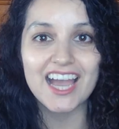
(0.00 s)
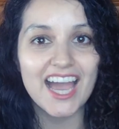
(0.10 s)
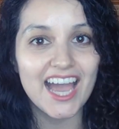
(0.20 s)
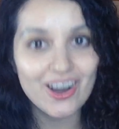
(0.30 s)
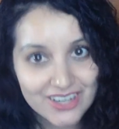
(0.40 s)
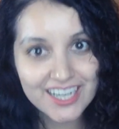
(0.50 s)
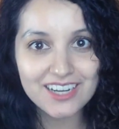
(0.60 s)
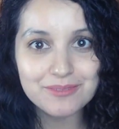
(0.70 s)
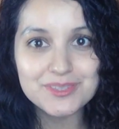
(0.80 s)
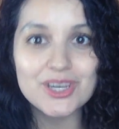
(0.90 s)

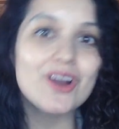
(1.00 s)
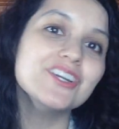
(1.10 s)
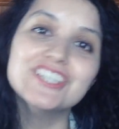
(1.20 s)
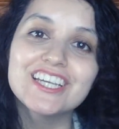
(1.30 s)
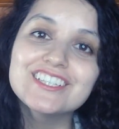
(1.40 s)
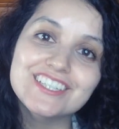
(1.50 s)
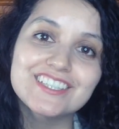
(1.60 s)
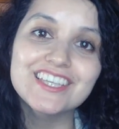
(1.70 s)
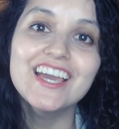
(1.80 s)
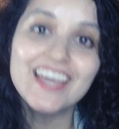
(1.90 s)
Outcomes are changes
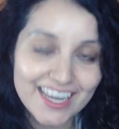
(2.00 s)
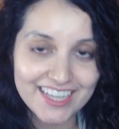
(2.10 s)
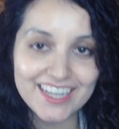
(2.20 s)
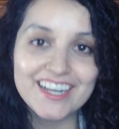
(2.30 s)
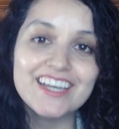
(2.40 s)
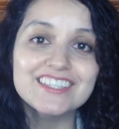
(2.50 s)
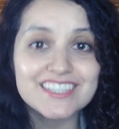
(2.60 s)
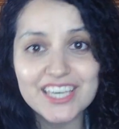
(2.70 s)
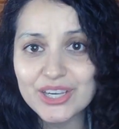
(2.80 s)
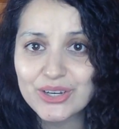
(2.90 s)
in
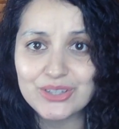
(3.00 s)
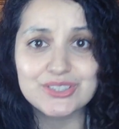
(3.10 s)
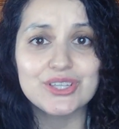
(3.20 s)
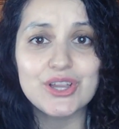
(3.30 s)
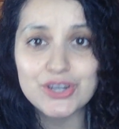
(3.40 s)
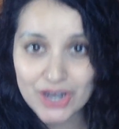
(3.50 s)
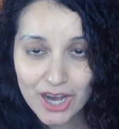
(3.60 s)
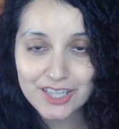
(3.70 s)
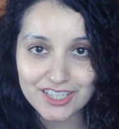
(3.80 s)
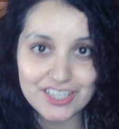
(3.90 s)
skills,
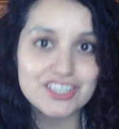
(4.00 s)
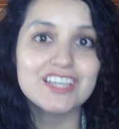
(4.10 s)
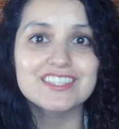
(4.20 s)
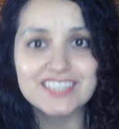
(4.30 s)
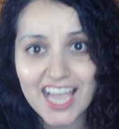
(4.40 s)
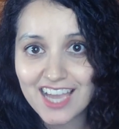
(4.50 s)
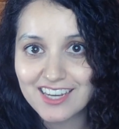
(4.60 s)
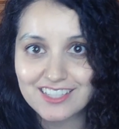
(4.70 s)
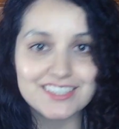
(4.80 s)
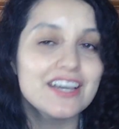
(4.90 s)
knowledge,
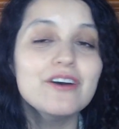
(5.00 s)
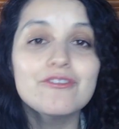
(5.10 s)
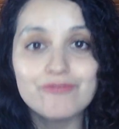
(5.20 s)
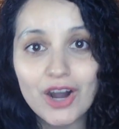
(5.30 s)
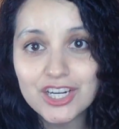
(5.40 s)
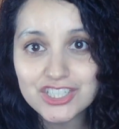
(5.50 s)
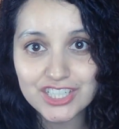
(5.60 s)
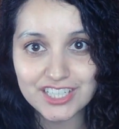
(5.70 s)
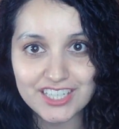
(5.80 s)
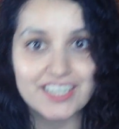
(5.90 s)
status,
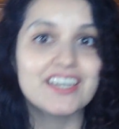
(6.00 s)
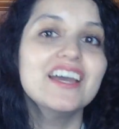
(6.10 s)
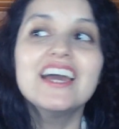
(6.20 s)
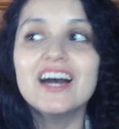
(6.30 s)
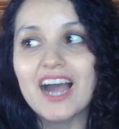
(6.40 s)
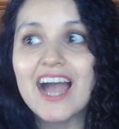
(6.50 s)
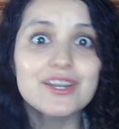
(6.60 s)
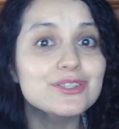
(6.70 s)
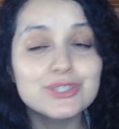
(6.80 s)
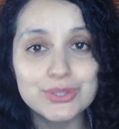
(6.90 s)
functioning,
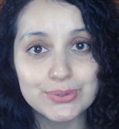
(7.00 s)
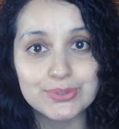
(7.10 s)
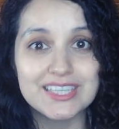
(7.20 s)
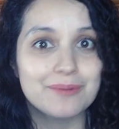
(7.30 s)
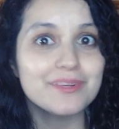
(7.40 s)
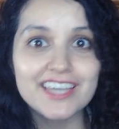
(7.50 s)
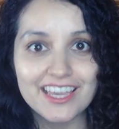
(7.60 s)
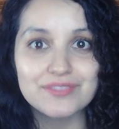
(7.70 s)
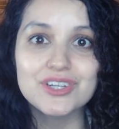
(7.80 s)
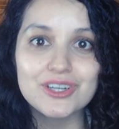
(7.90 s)
attitudes, and
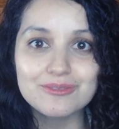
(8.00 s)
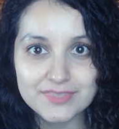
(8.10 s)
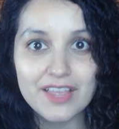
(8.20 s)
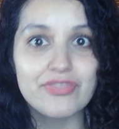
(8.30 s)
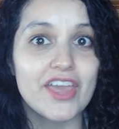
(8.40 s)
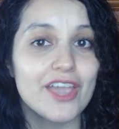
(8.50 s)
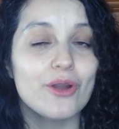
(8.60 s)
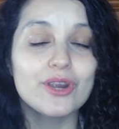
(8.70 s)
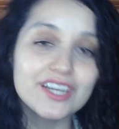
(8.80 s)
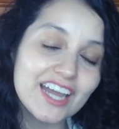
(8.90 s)
behavior. They
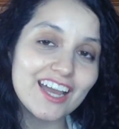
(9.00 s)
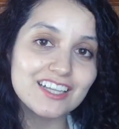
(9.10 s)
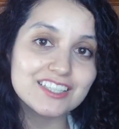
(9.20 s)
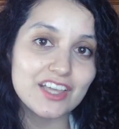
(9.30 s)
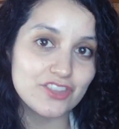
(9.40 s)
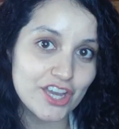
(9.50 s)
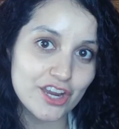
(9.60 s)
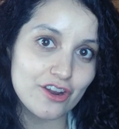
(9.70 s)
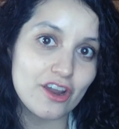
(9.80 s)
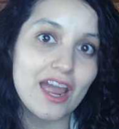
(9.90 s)
organize
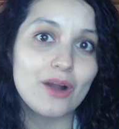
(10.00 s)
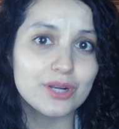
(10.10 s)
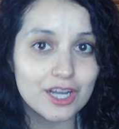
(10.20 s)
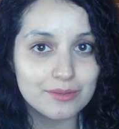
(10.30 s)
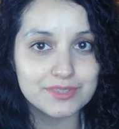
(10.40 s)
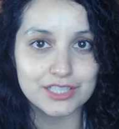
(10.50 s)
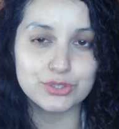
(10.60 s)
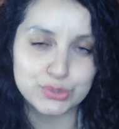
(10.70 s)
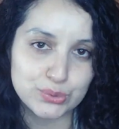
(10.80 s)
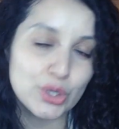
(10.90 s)
their outcomes
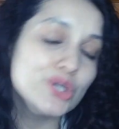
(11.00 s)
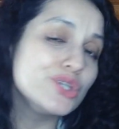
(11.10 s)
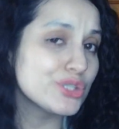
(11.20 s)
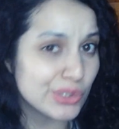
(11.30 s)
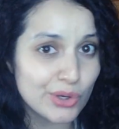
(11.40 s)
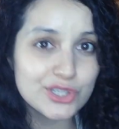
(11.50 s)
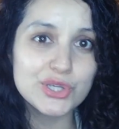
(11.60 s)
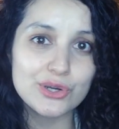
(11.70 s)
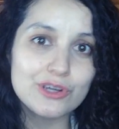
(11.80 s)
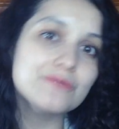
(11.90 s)
into
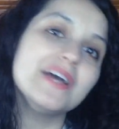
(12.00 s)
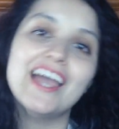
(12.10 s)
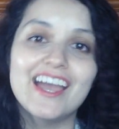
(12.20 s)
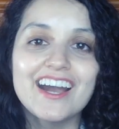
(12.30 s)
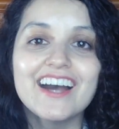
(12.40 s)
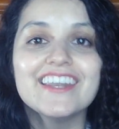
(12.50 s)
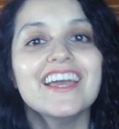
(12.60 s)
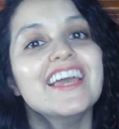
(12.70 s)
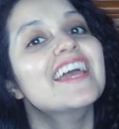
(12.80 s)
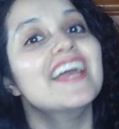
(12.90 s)
short-term and
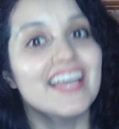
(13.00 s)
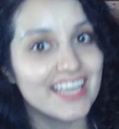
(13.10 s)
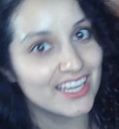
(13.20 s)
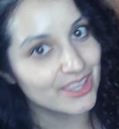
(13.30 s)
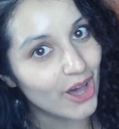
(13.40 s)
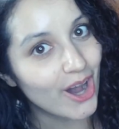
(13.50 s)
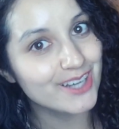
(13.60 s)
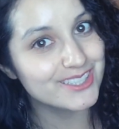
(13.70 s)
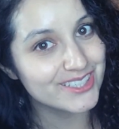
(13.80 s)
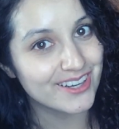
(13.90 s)

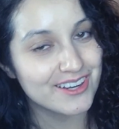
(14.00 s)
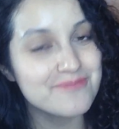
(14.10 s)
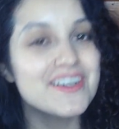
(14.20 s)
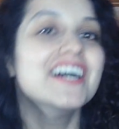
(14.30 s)
long-term.